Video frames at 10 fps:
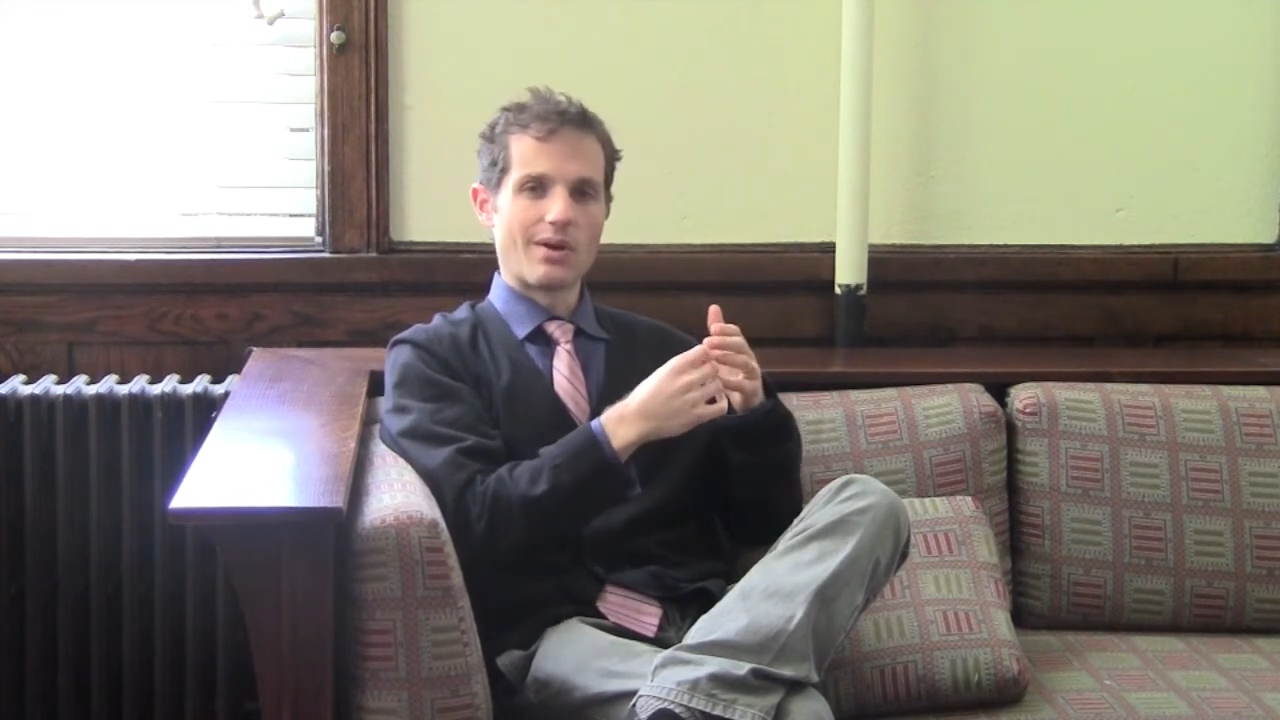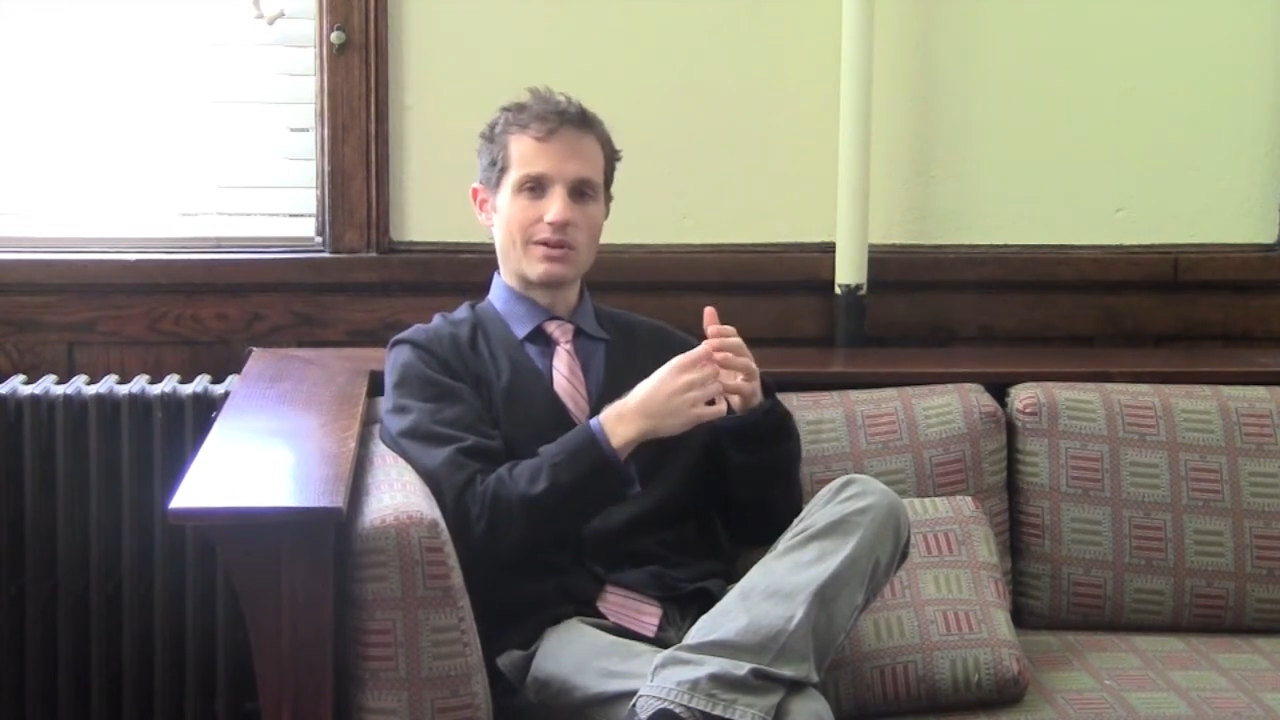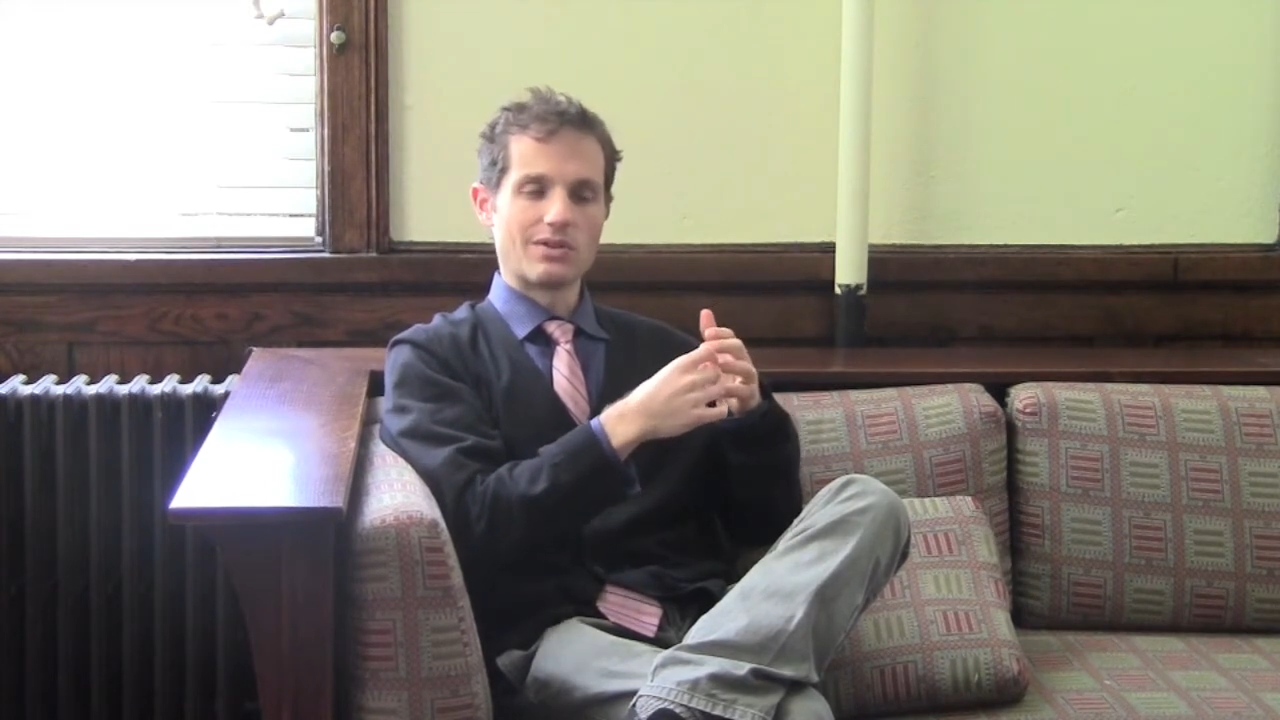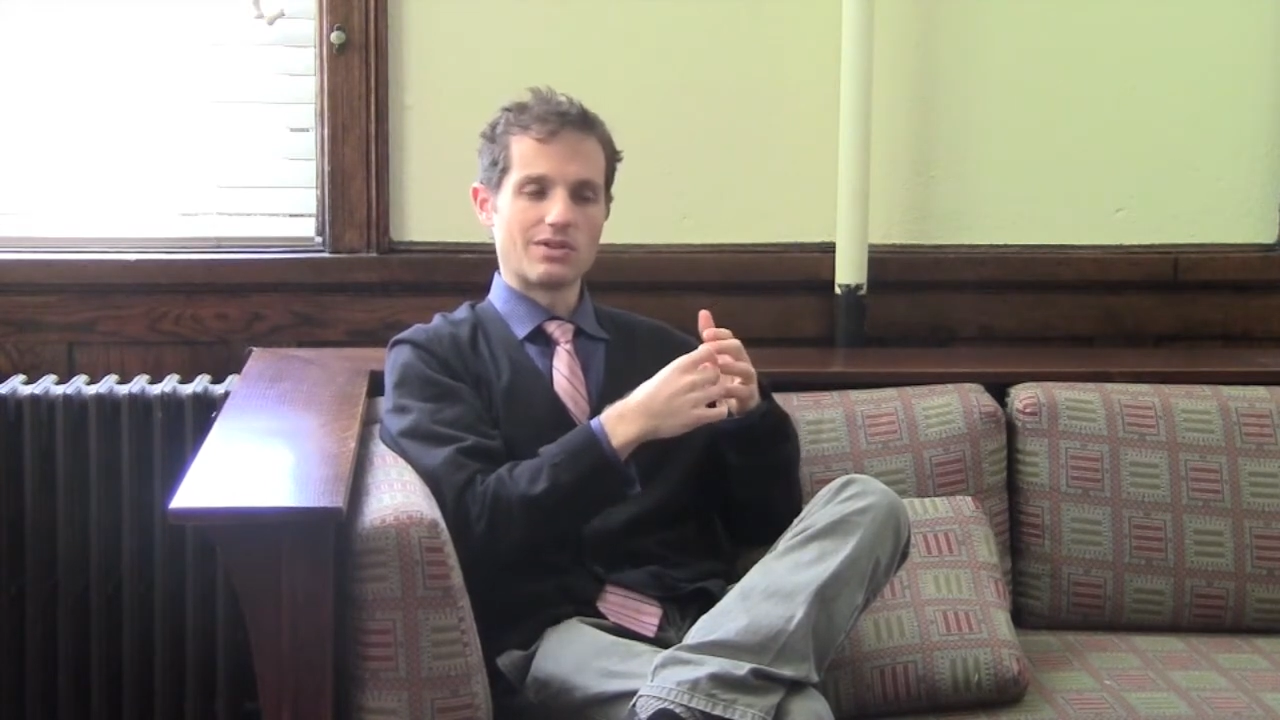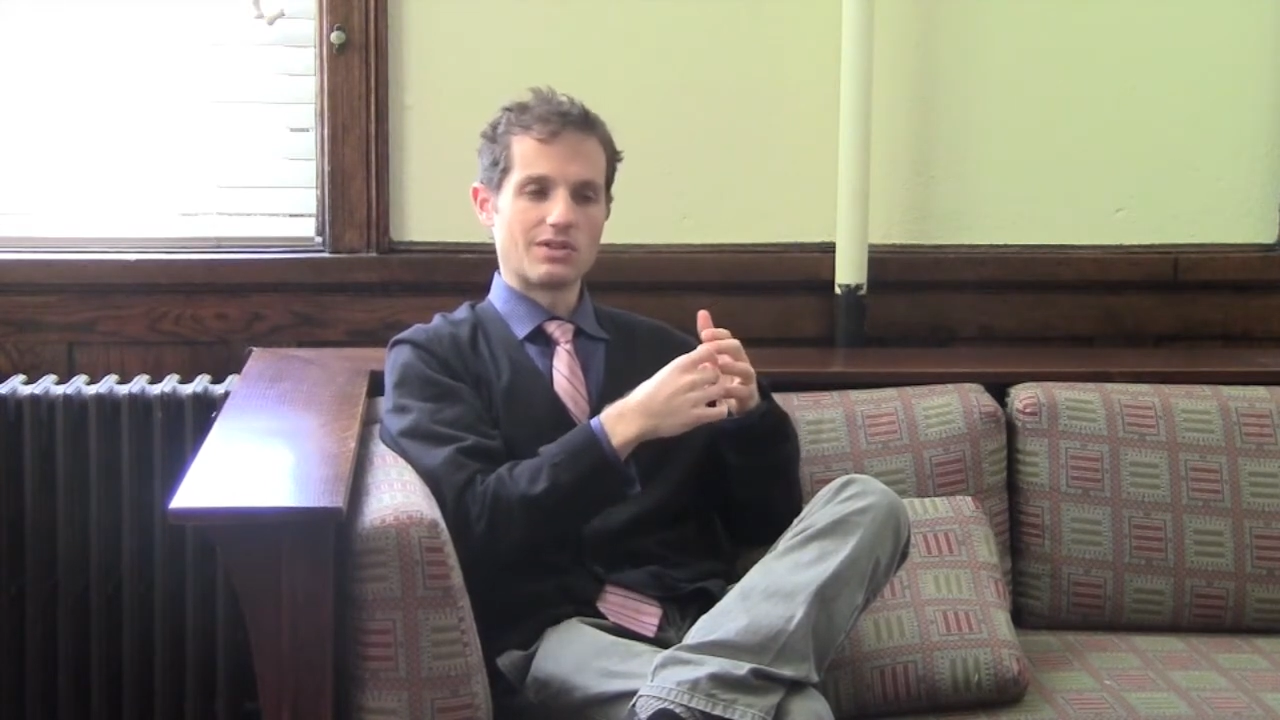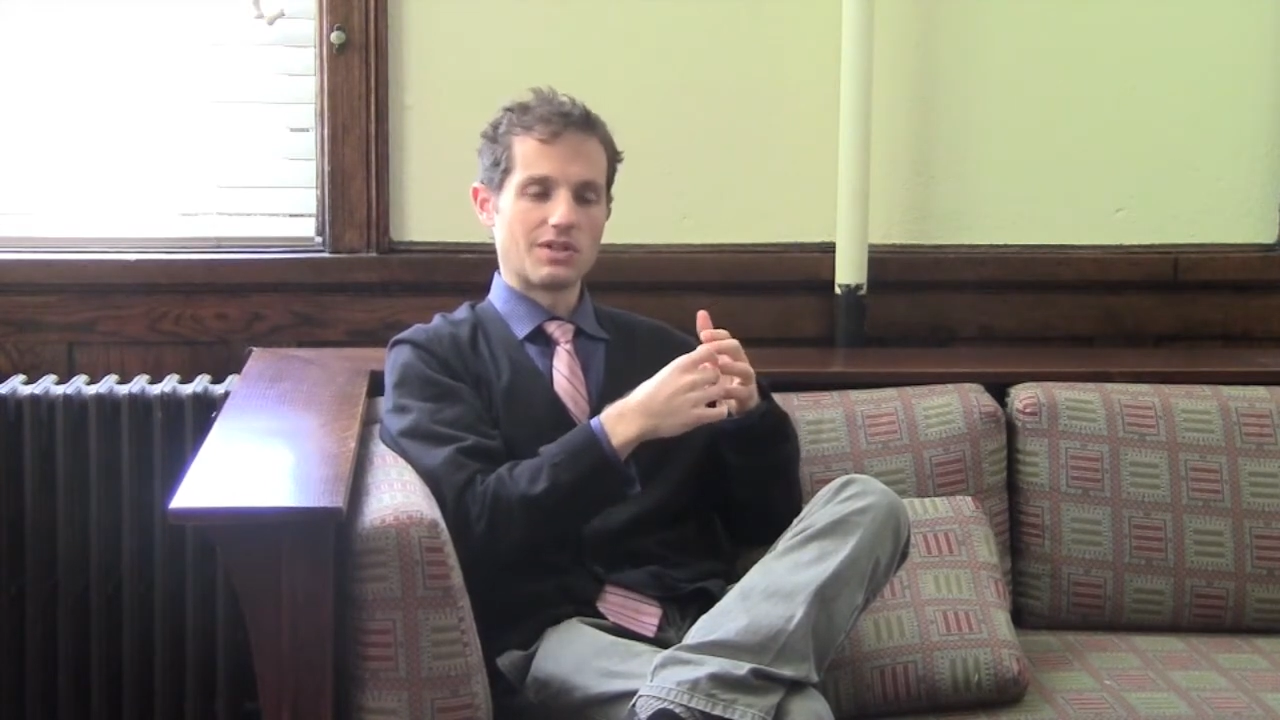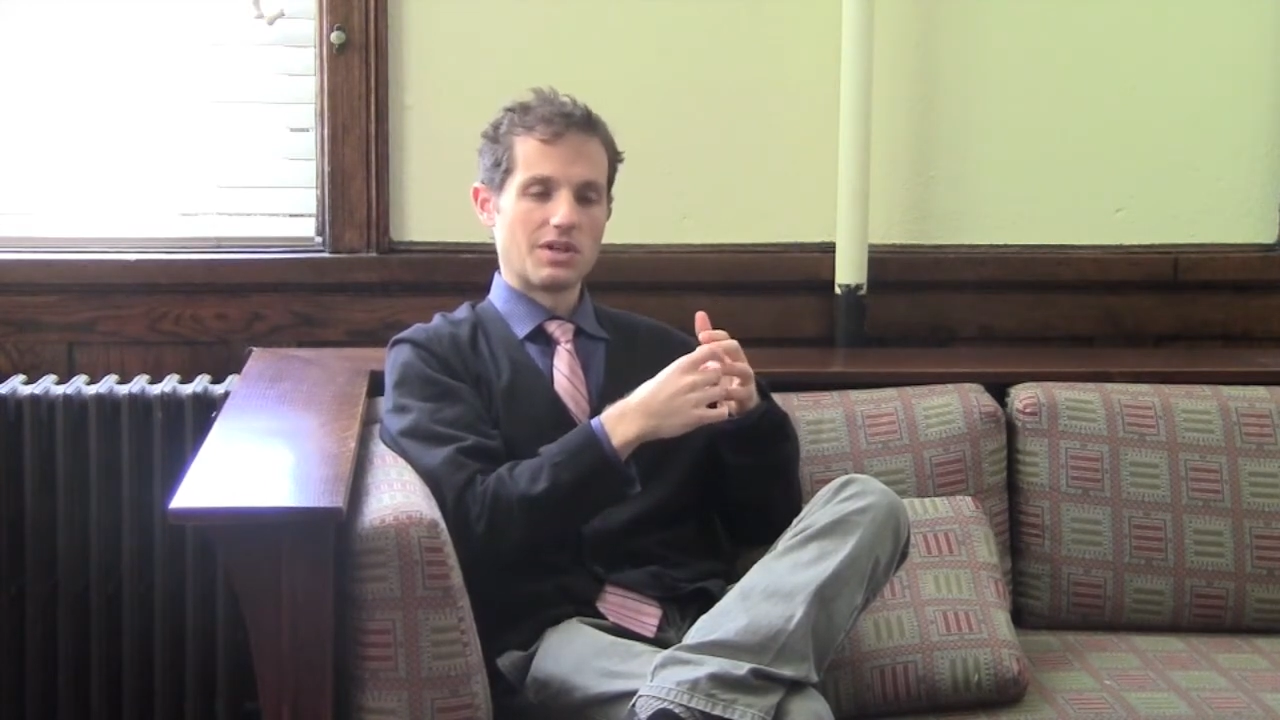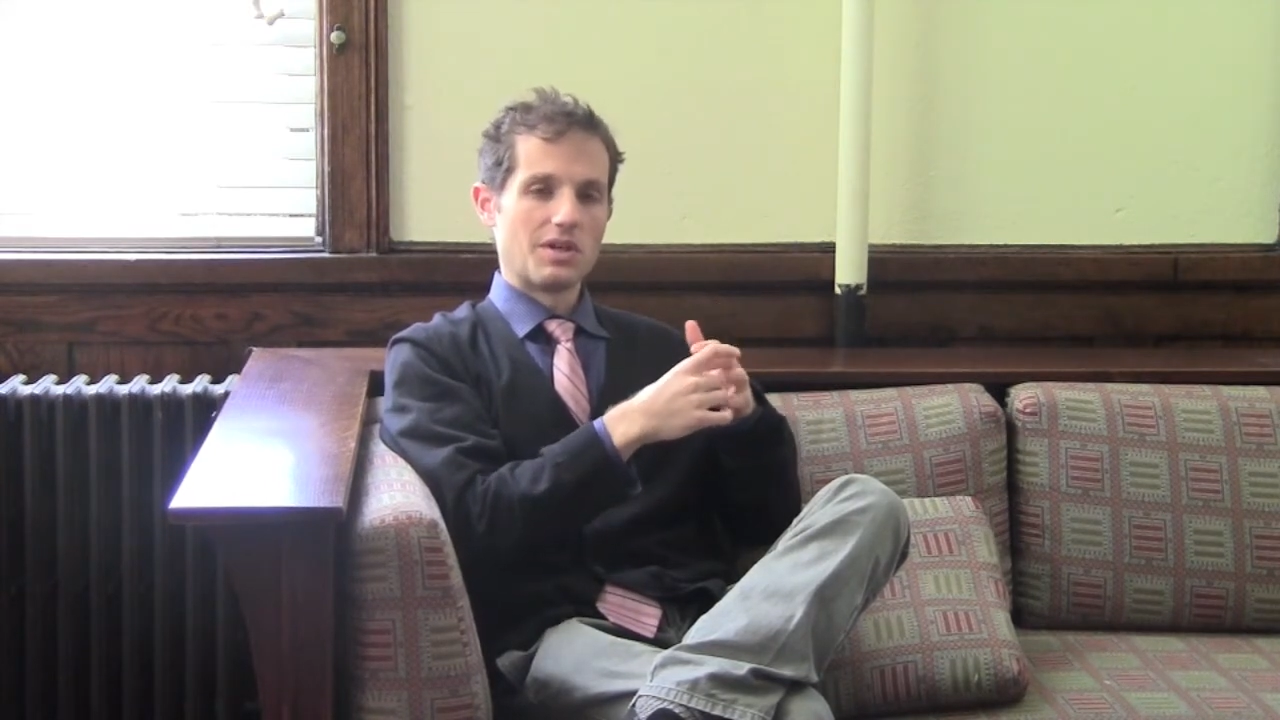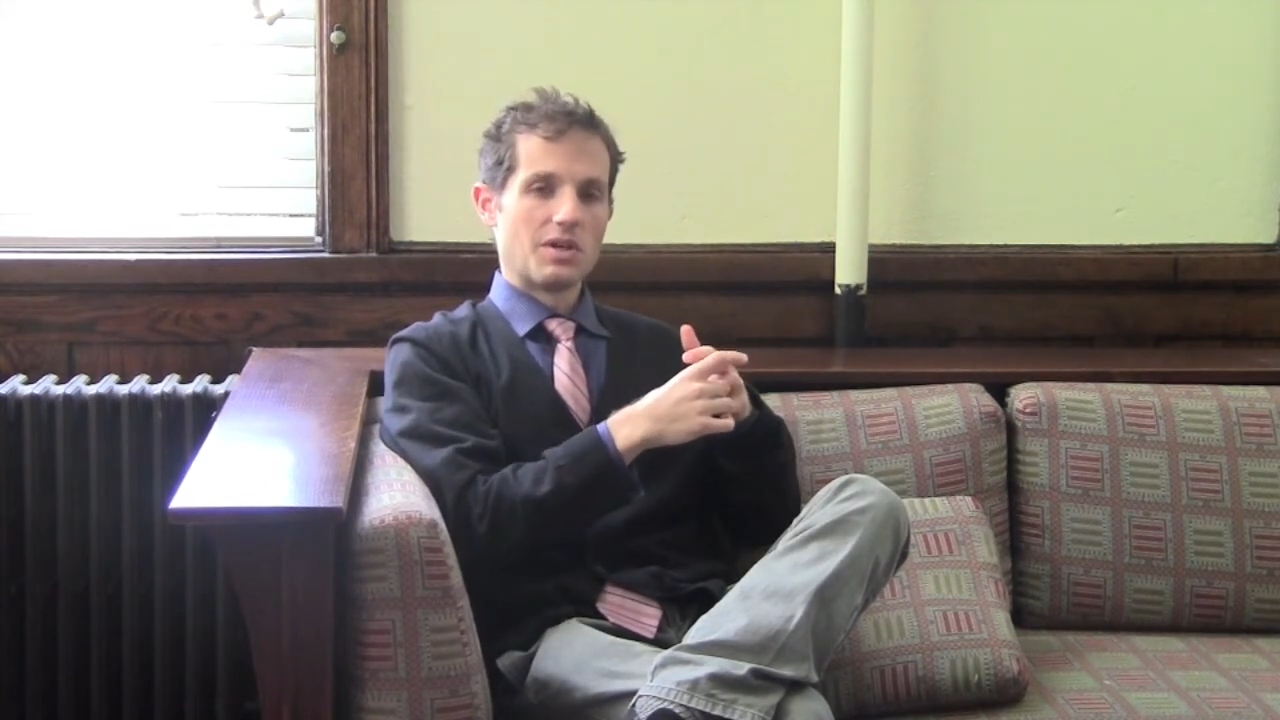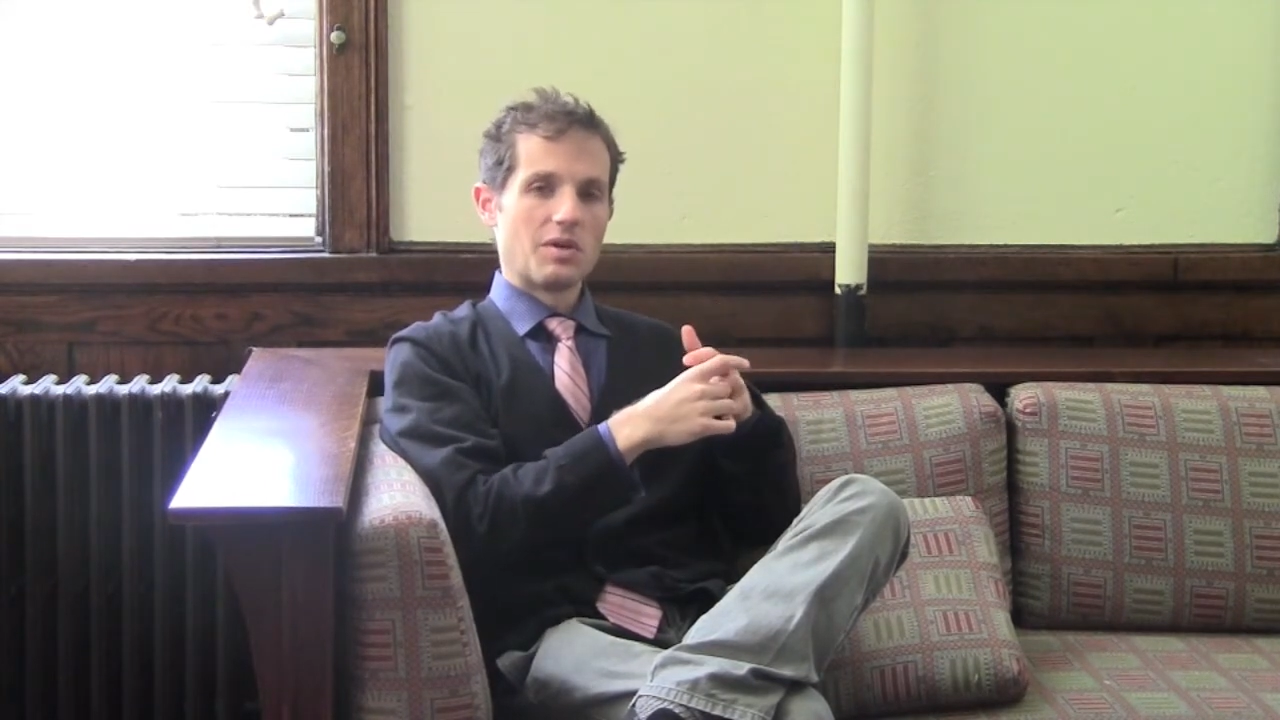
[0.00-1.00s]
their
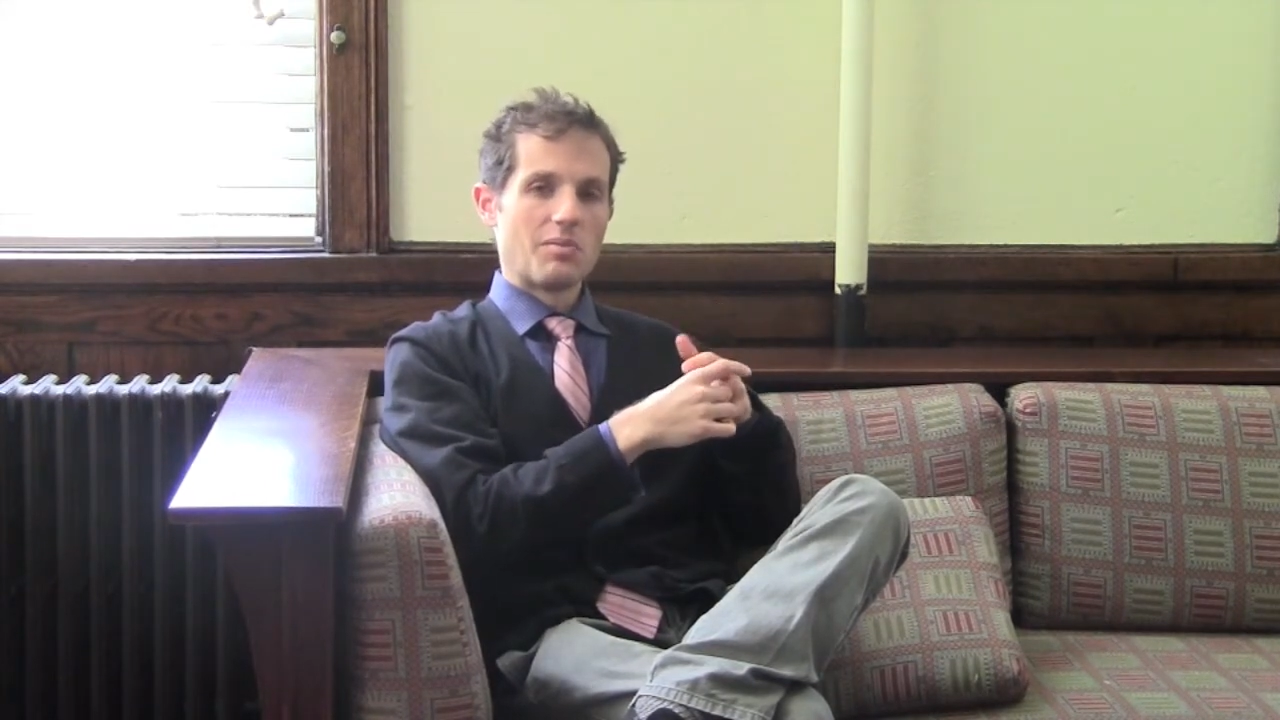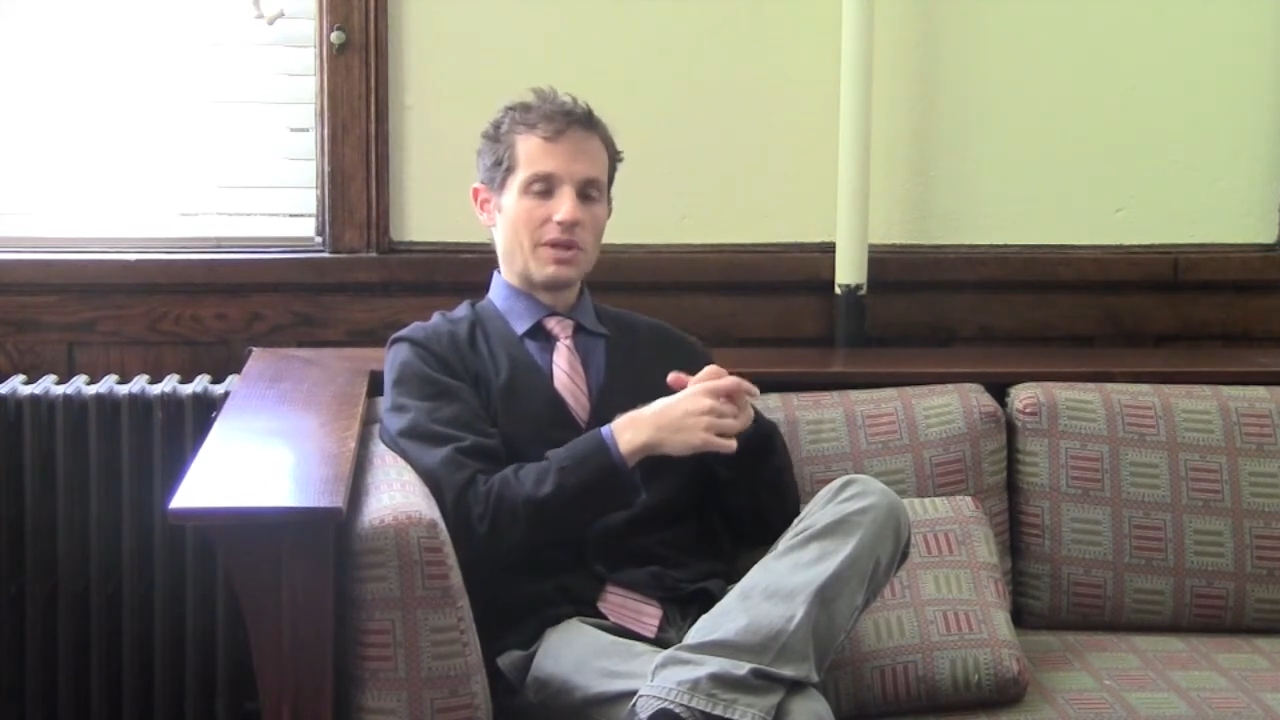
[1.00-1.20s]
characters,